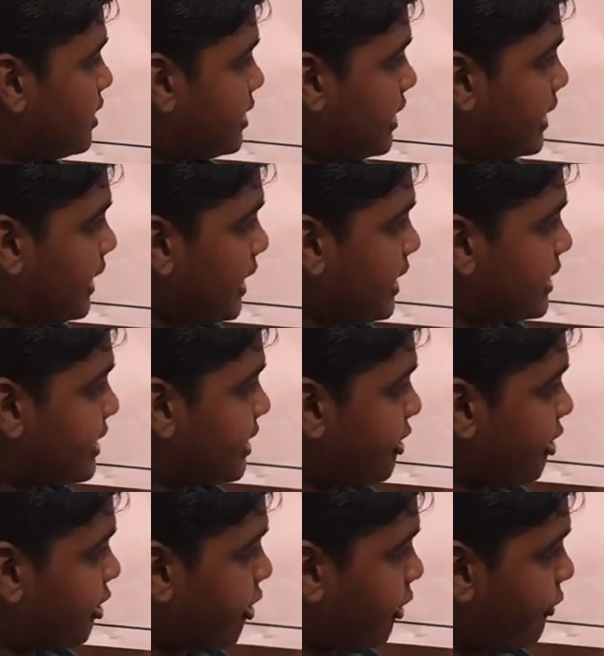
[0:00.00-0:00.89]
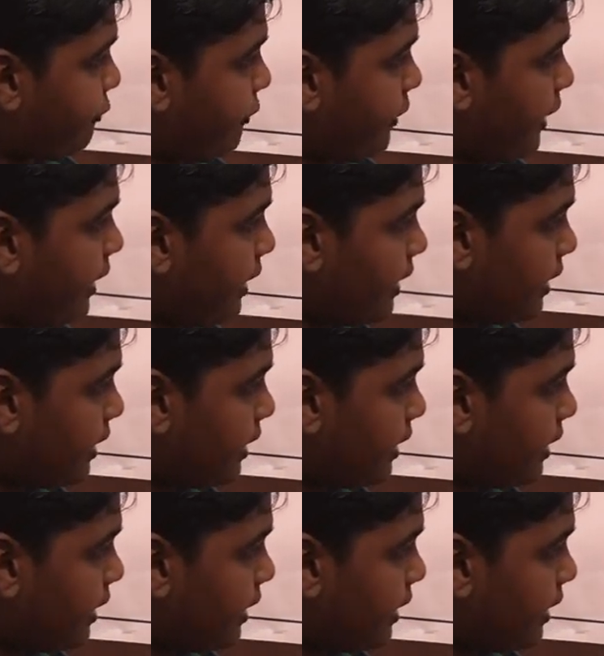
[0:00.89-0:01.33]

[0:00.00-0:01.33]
Here is the ring of fire,